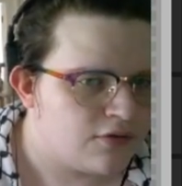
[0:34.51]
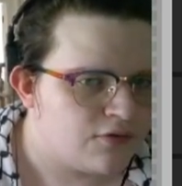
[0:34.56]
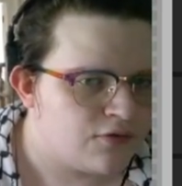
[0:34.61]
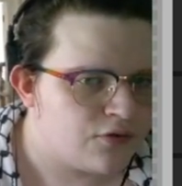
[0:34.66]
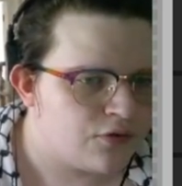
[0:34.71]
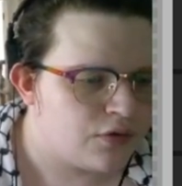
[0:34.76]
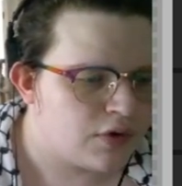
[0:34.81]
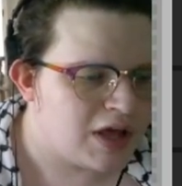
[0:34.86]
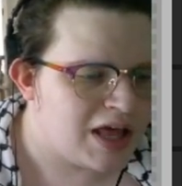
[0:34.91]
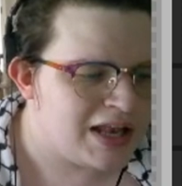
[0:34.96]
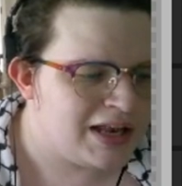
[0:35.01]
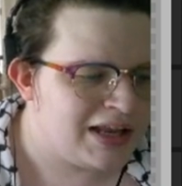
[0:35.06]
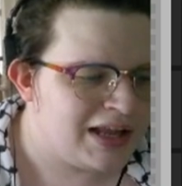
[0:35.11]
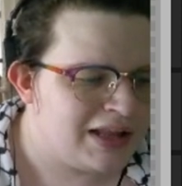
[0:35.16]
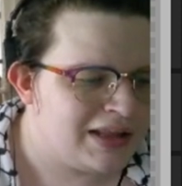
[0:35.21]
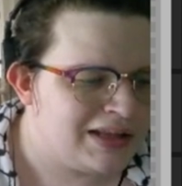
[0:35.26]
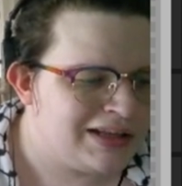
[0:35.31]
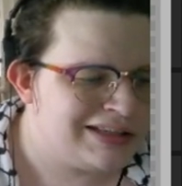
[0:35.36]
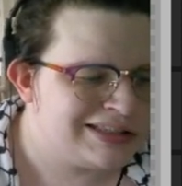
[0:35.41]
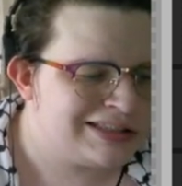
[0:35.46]
front,
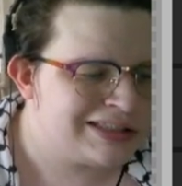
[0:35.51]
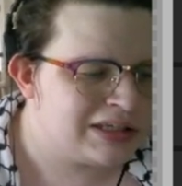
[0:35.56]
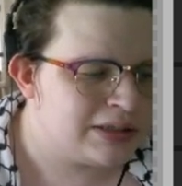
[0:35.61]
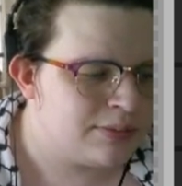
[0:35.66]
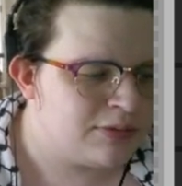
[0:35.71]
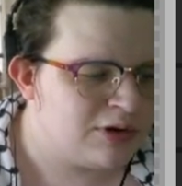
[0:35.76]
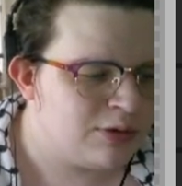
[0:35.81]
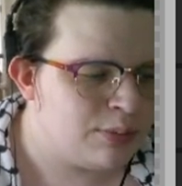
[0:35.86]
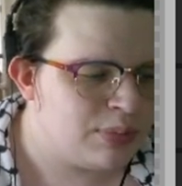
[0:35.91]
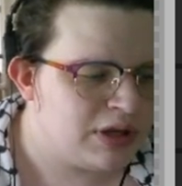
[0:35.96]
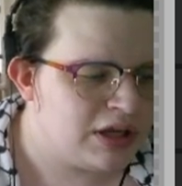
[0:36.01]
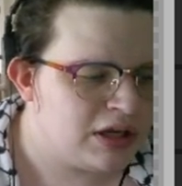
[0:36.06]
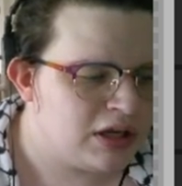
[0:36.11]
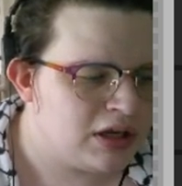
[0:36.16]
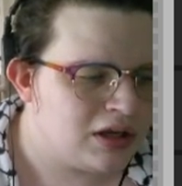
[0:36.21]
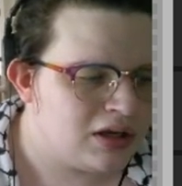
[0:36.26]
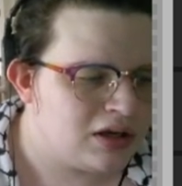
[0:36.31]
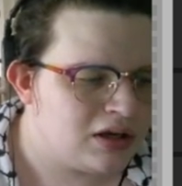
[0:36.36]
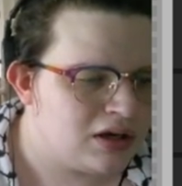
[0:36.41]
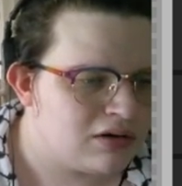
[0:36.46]
and these seem to
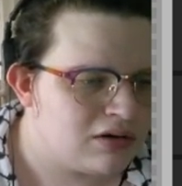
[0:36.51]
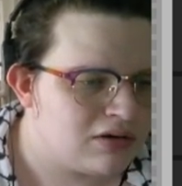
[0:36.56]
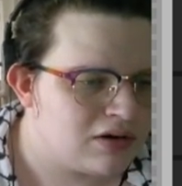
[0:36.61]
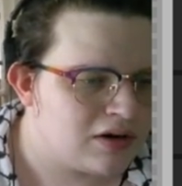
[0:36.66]
be,